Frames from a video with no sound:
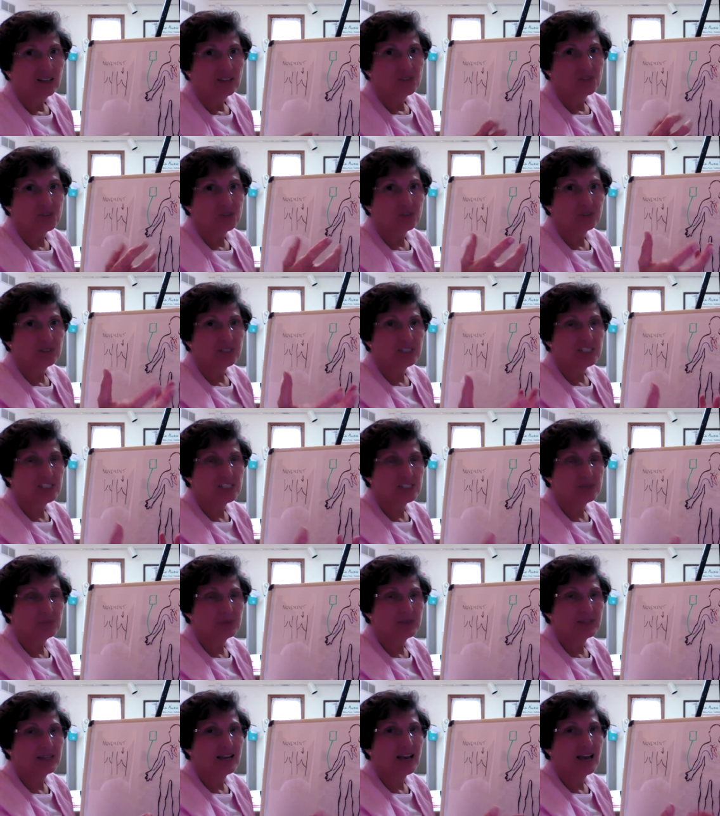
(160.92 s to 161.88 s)
So it needs to
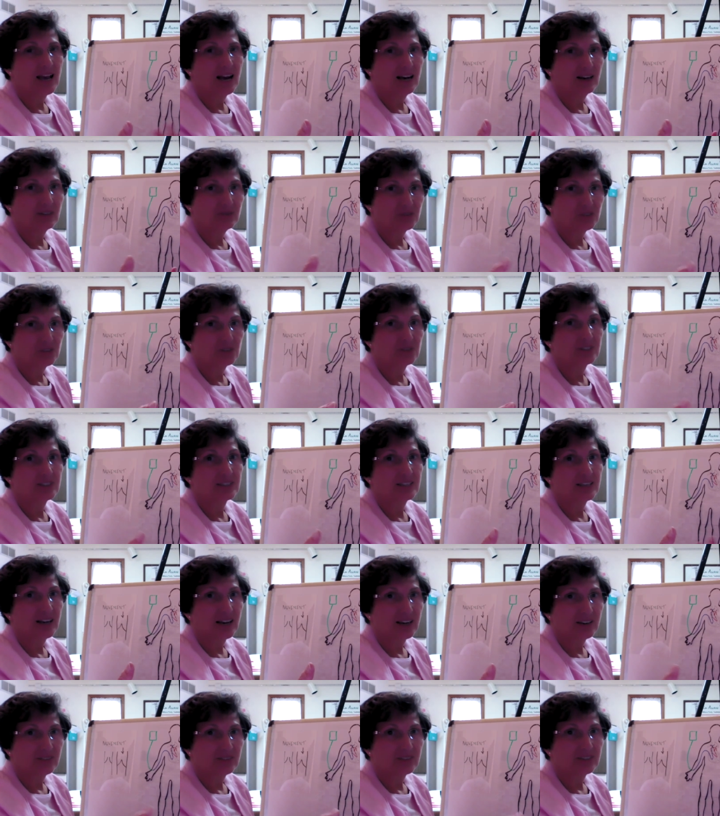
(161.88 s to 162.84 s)
be after the
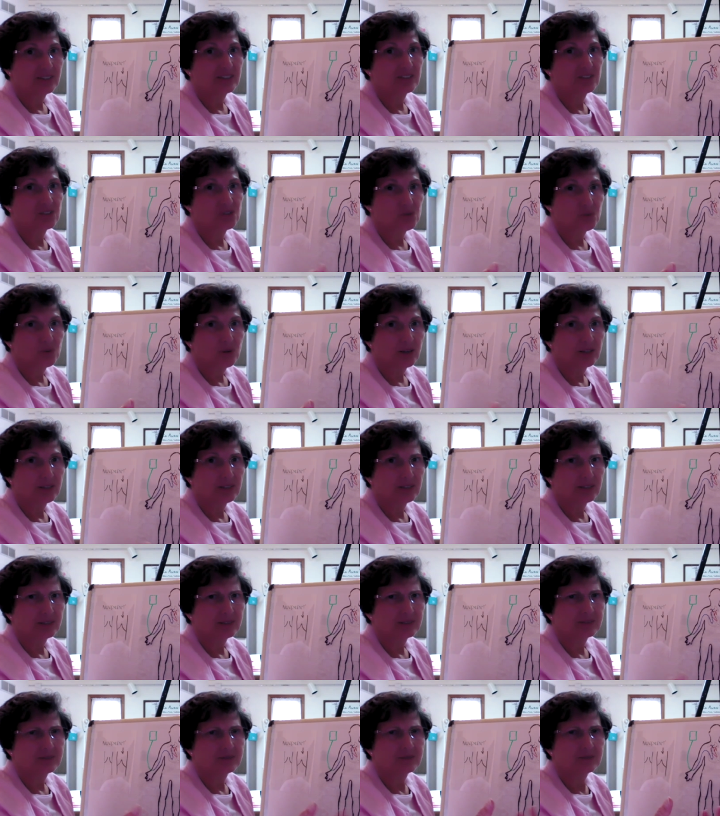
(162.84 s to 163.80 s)
IV is
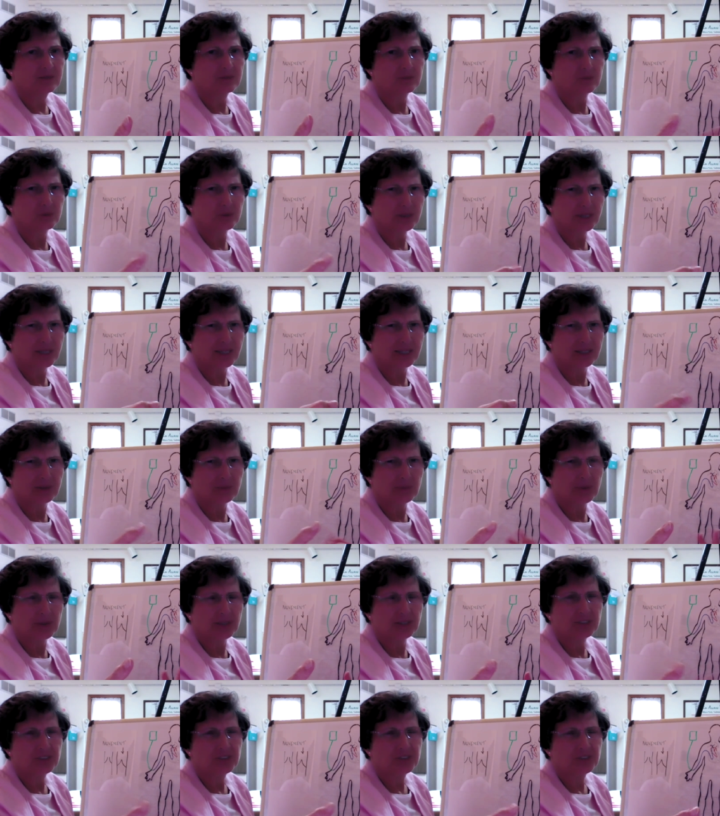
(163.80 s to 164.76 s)
running. Well, can a
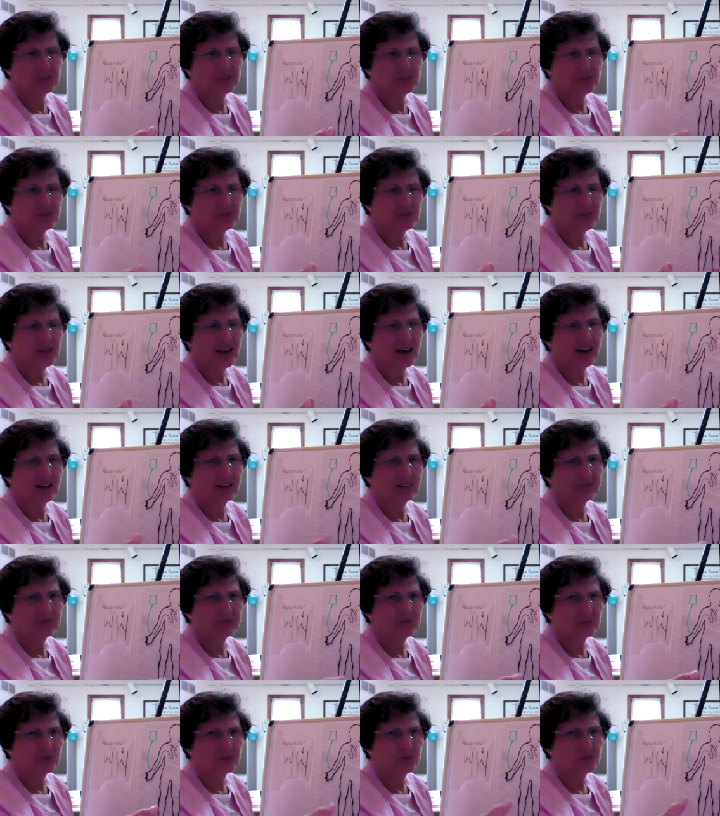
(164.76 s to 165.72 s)
patient do
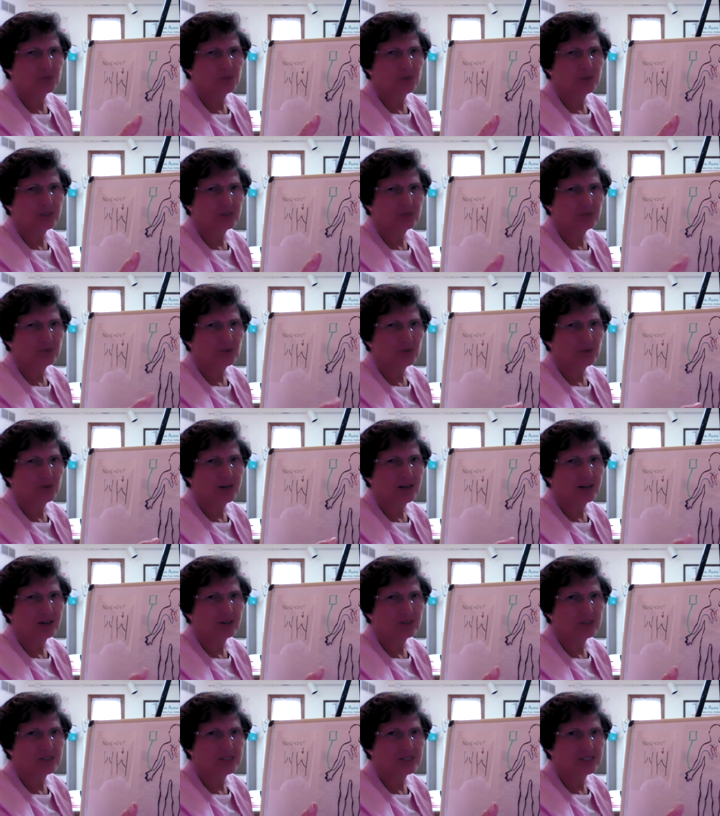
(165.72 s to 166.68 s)
that for 24
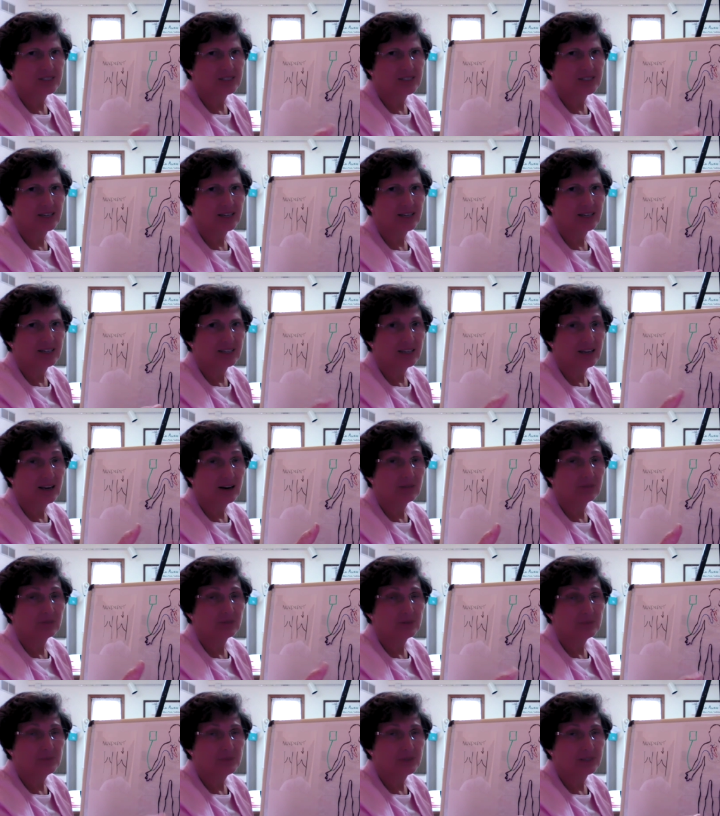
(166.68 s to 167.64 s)
hours a day,
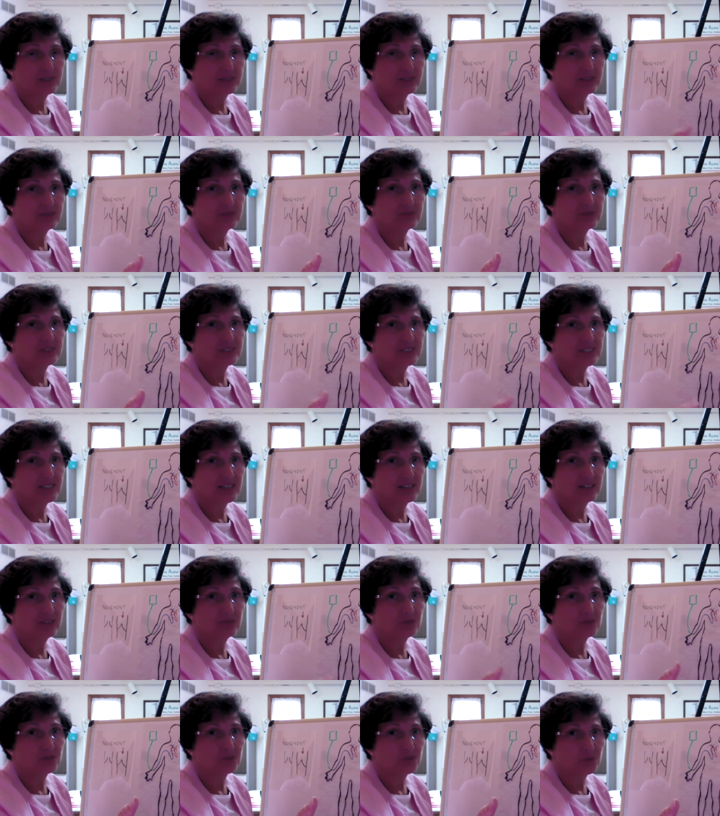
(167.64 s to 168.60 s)
every minute of the
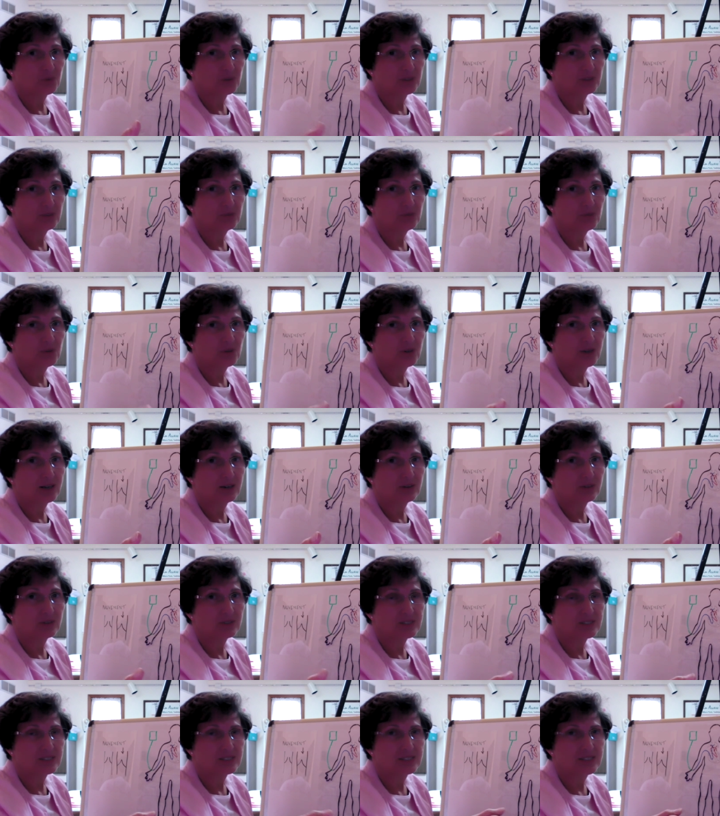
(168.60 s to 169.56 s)
day for 24
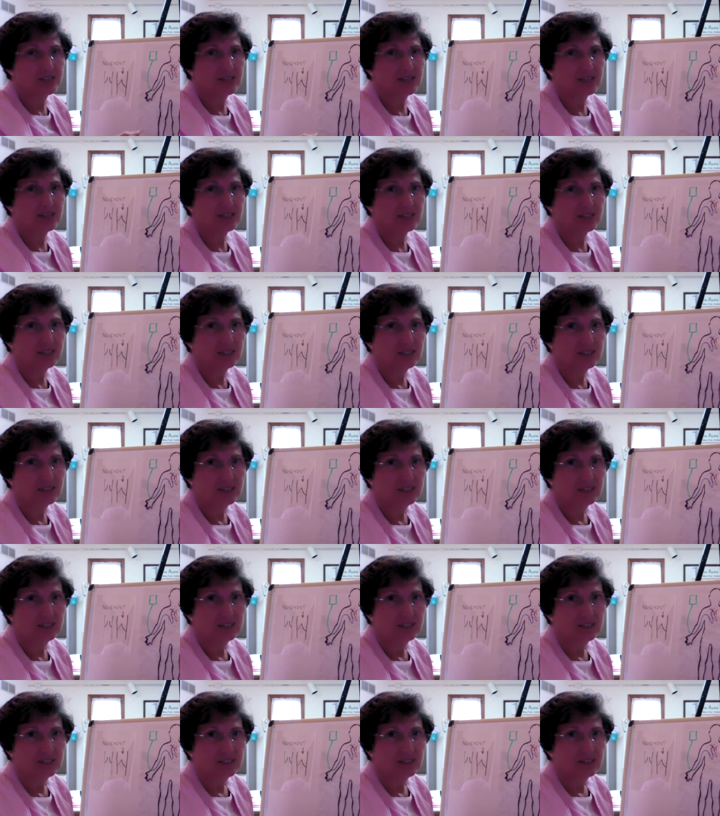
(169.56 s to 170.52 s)
hours a day?
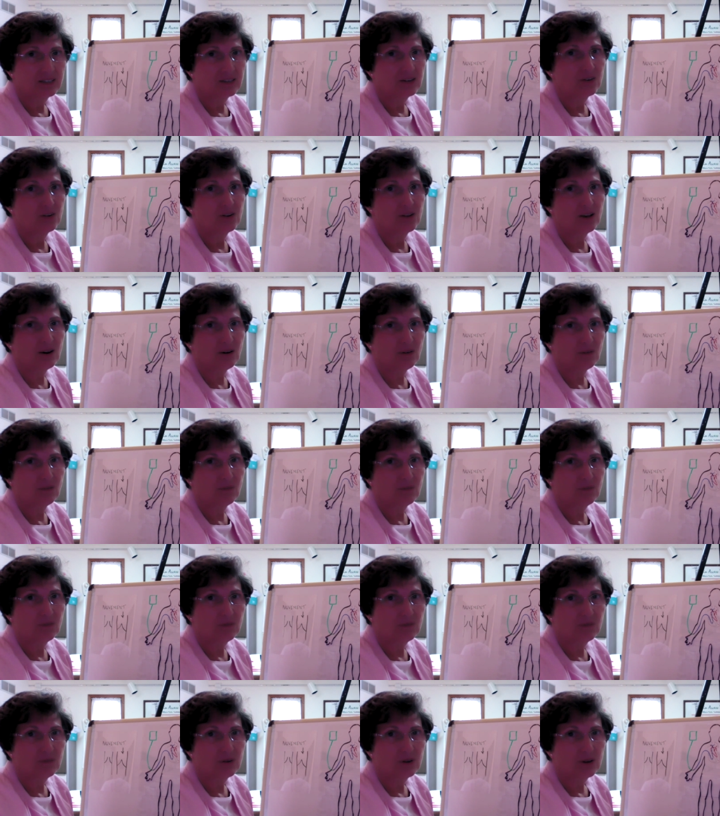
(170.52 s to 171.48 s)
No.
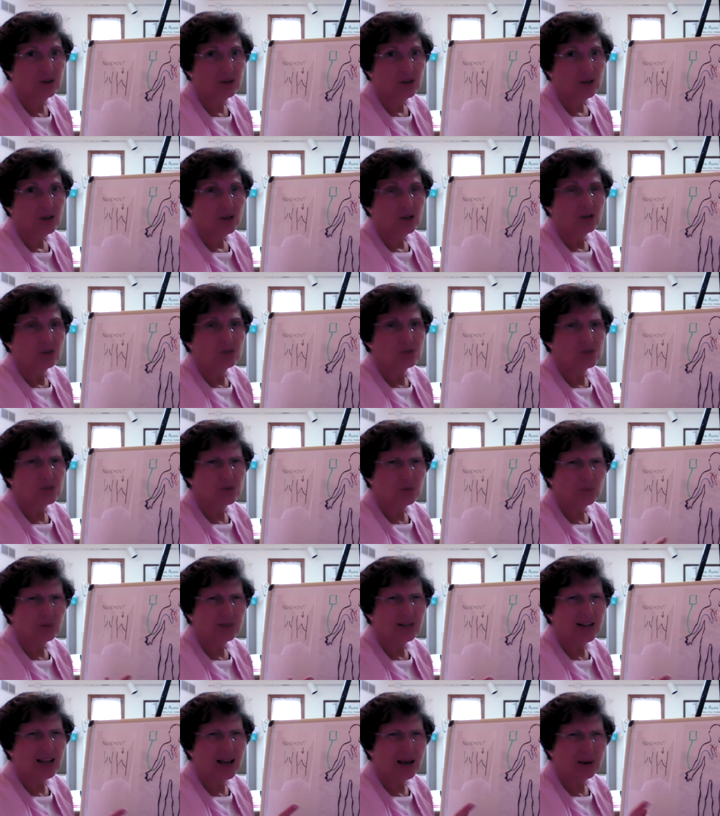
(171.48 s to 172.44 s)
So
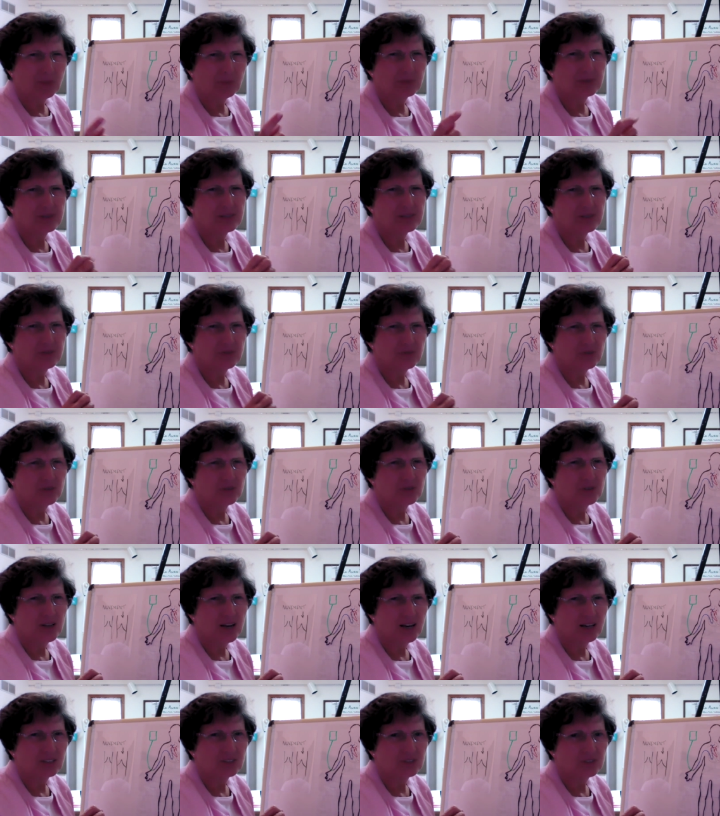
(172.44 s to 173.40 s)
what happens if they're
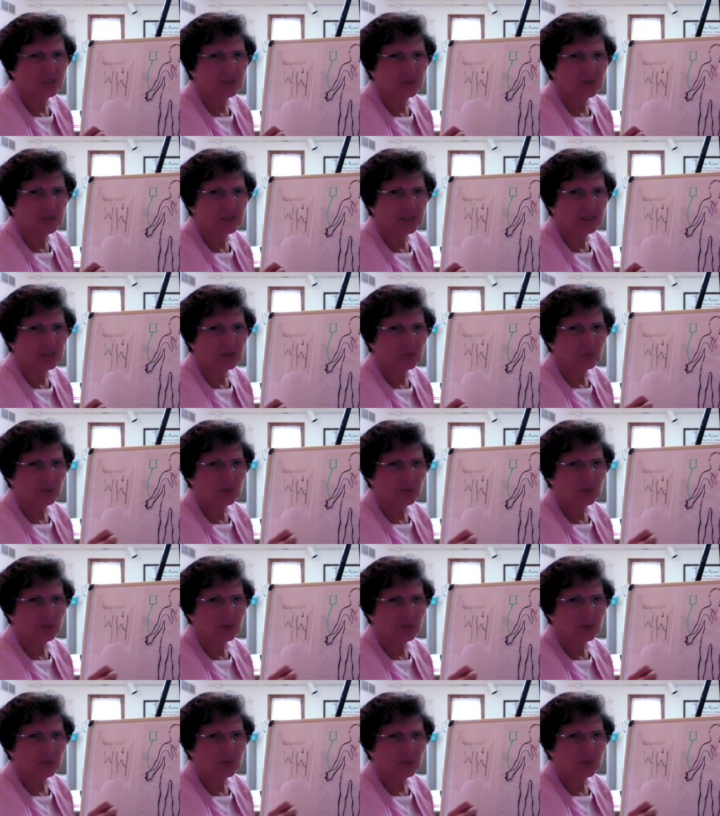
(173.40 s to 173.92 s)
not doing it?